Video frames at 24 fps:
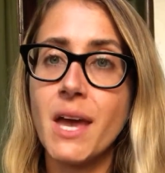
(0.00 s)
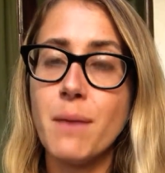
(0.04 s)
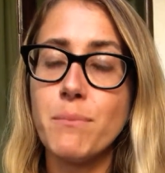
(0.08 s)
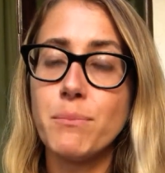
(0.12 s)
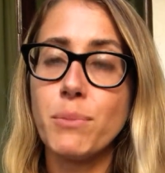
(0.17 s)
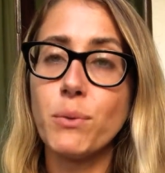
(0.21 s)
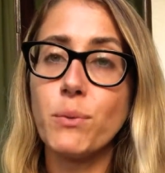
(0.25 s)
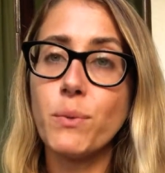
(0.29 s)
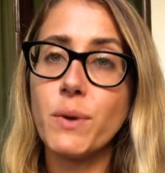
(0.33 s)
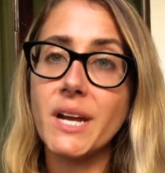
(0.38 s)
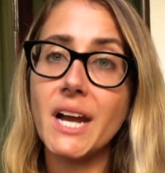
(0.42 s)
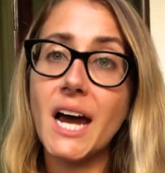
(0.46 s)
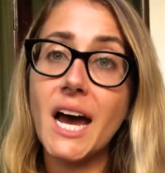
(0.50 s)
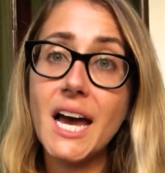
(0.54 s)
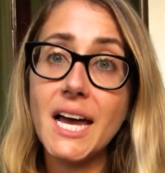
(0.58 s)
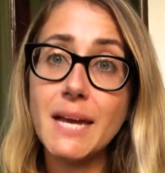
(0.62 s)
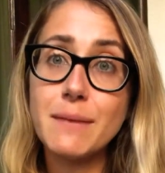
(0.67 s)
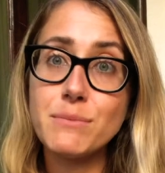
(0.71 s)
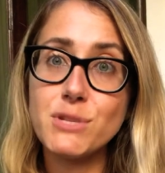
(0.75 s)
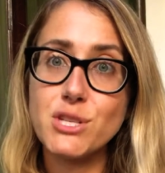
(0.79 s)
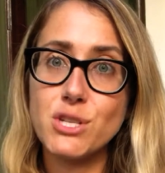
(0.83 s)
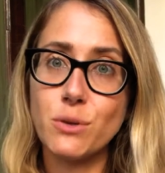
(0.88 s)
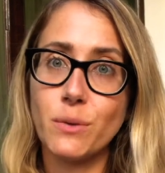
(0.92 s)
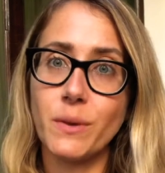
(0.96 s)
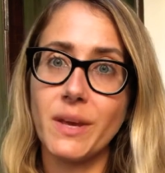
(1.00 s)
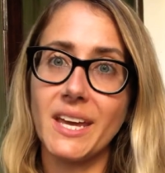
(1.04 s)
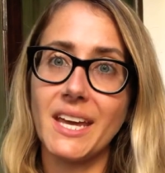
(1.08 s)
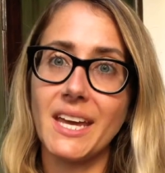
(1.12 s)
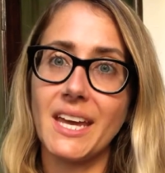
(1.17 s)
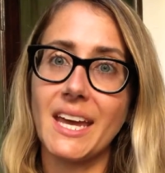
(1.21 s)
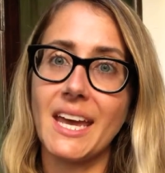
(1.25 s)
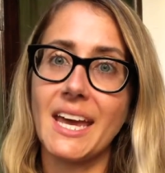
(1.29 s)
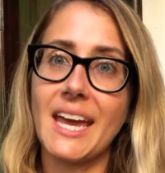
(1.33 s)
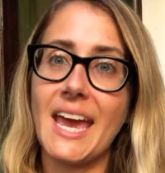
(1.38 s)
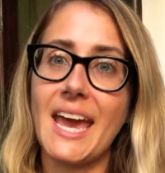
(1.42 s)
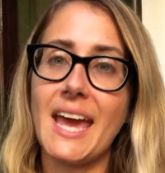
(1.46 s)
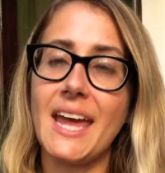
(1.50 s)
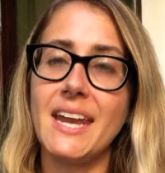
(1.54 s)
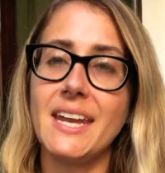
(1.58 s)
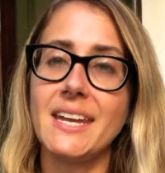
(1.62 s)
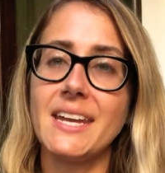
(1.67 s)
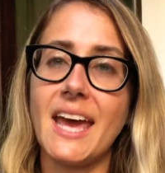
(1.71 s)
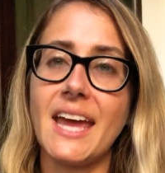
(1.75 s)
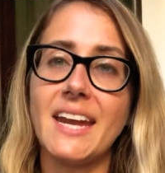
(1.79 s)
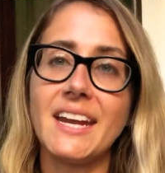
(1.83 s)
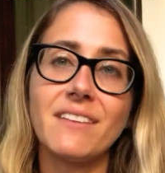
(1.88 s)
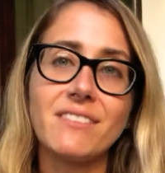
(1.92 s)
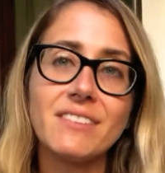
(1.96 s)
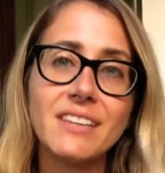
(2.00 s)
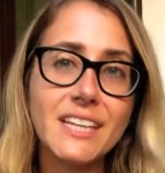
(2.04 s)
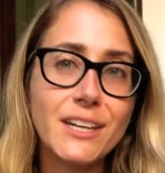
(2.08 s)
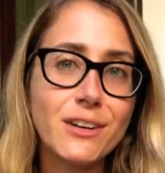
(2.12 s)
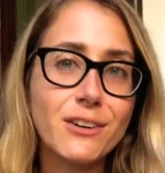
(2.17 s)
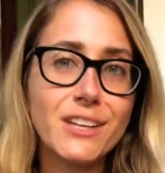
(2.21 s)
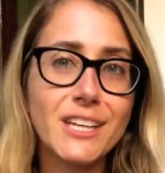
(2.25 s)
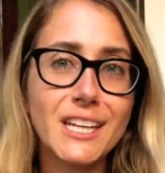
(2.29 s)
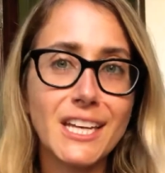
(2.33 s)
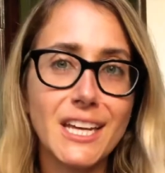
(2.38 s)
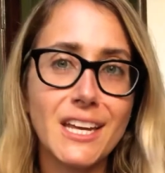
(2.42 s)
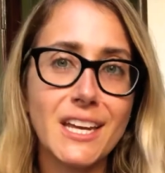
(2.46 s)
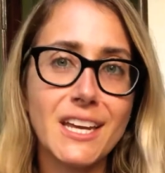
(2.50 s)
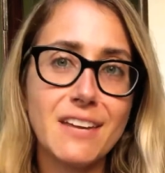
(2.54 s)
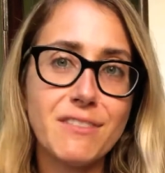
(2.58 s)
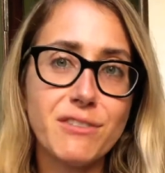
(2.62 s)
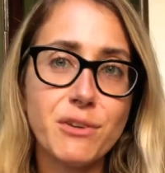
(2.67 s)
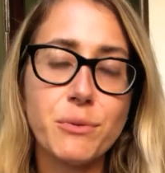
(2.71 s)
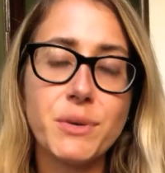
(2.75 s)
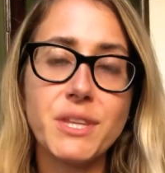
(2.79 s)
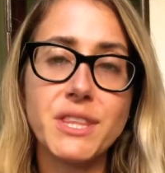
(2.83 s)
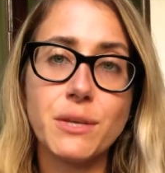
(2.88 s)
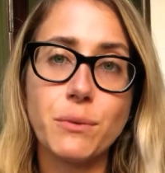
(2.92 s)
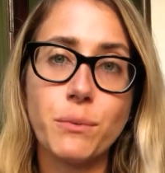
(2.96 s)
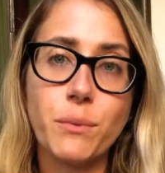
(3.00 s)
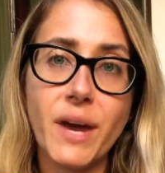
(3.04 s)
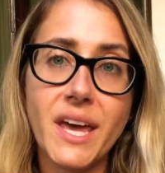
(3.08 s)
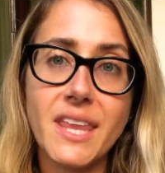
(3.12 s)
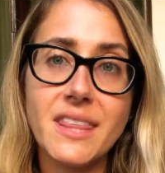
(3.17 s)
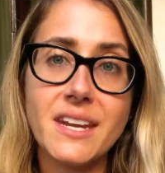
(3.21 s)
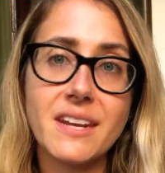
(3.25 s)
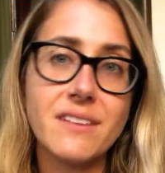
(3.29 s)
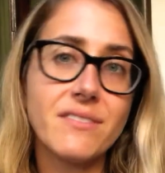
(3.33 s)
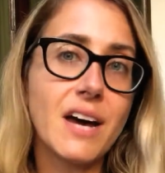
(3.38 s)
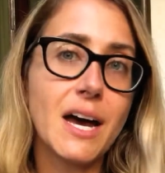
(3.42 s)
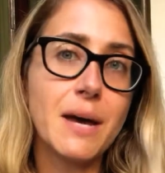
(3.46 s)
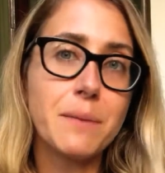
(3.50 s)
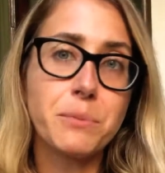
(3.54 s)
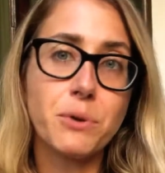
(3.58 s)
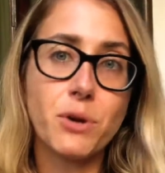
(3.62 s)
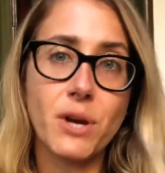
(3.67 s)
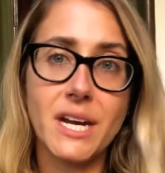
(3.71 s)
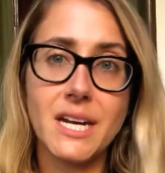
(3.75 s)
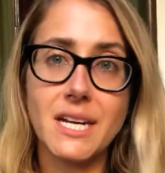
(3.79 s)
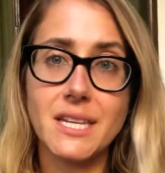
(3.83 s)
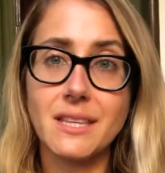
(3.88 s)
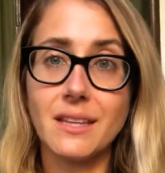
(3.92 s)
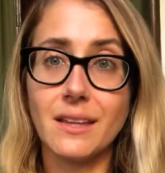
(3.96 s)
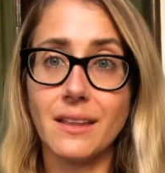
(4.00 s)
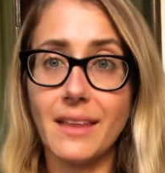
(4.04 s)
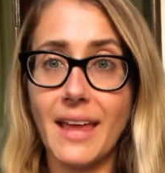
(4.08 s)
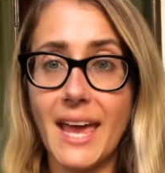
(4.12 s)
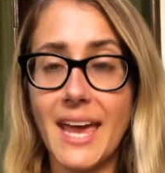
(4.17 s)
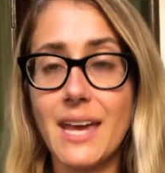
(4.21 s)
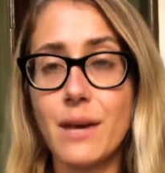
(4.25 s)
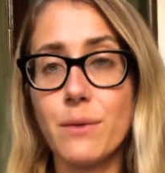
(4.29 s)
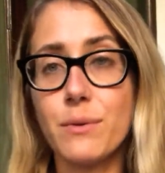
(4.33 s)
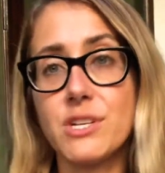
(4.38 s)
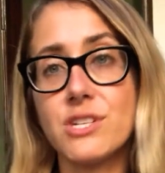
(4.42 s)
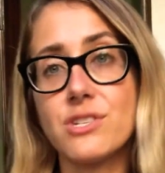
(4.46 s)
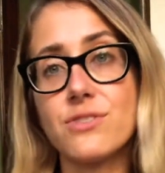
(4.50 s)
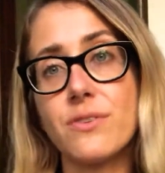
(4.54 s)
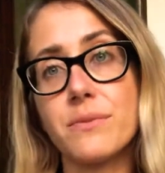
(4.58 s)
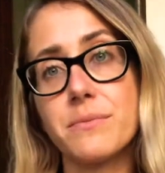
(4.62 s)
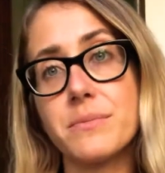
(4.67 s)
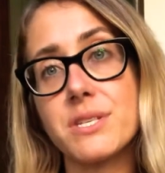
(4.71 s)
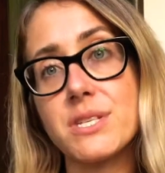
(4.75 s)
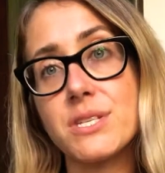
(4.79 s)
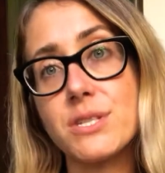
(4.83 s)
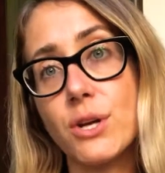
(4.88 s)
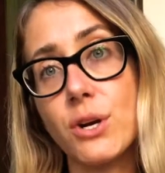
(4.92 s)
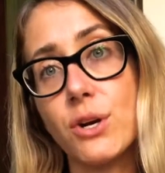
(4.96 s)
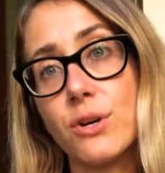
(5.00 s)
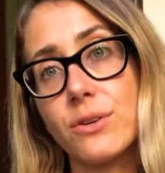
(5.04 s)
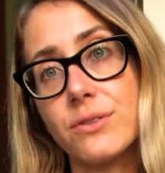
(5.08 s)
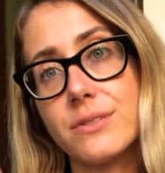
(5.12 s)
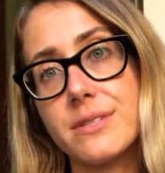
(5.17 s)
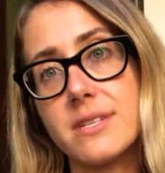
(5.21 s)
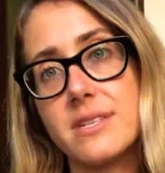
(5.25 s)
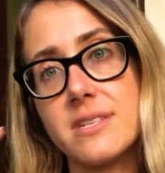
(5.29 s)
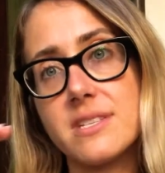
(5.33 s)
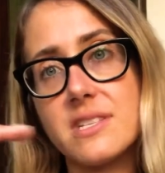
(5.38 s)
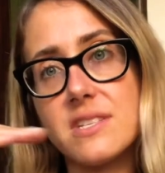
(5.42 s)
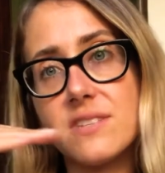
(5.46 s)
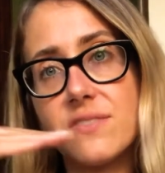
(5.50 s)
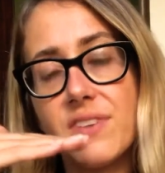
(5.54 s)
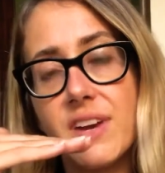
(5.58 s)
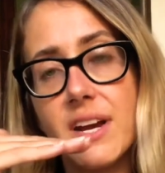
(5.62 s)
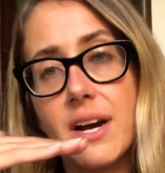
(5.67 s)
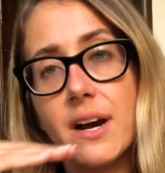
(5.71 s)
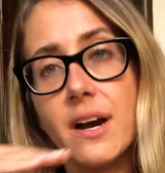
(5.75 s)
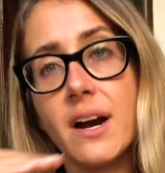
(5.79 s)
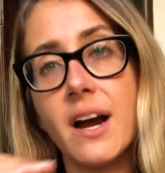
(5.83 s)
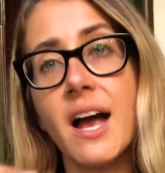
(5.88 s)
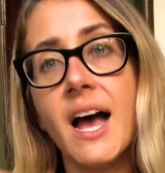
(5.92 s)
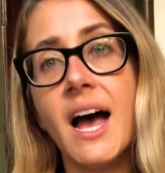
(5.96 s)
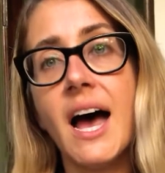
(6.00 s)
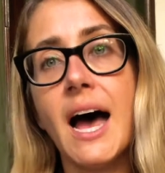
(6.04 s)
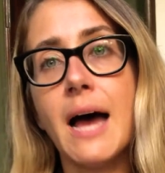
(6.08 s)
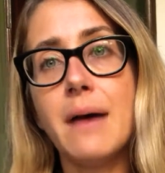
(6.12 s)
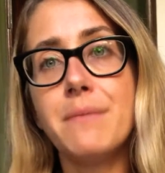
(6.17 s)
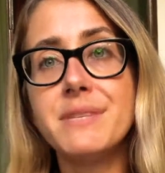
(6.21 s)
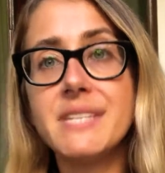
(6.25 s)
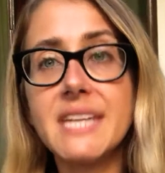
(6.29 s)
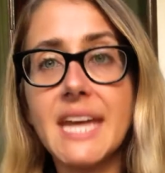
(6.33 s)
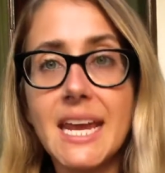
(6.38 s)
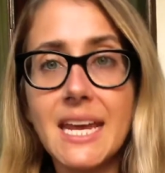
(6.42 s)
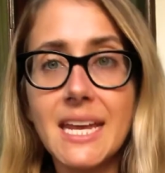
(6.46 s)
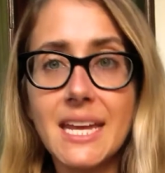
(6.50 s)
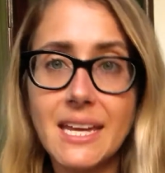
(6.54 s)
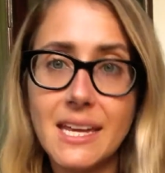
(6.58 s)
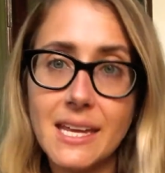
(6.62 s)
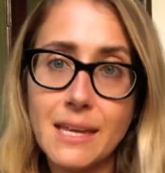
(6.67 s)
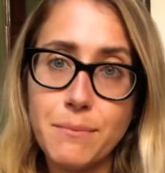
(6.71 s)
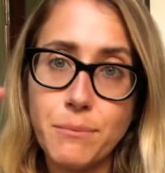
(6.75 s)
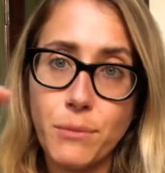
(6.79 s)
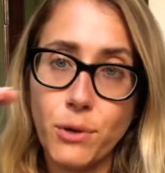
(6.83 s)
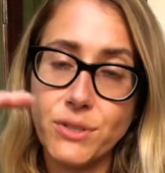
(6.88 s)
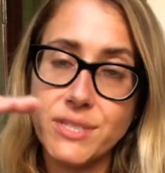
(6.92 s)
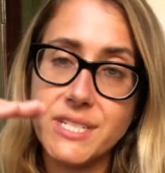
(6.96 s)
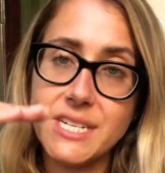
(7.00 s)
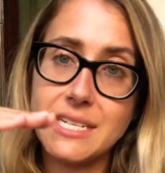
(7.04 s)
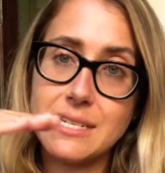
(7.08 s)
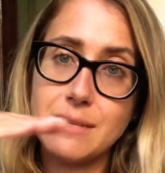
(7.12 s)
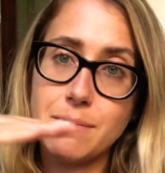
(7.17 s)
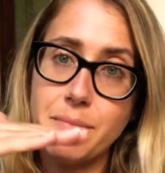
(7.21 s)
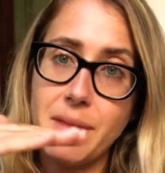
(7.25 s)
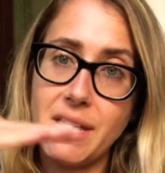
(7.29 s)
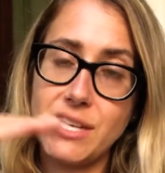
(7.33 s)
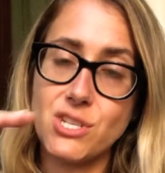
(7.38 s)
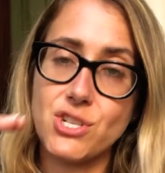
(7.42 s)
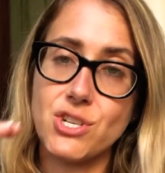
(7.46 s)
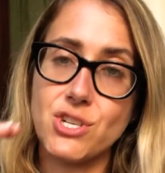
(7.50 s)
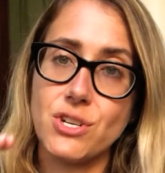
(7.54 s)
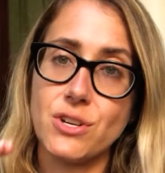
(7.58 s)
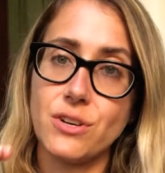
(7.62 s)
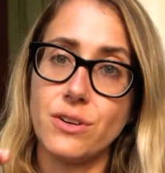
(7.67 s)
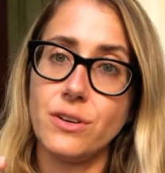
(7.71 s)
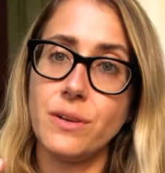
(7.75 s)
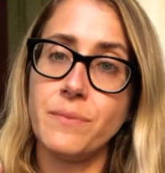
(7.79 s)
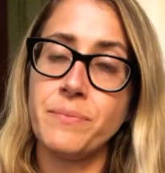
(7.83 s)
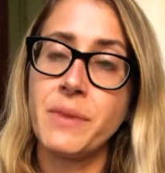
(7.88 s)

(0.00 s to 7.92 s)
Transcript: But what I'm doing, and I've literally, even with the way that I've upgraded the language from circle to sphere, I'm taking it multidimensional.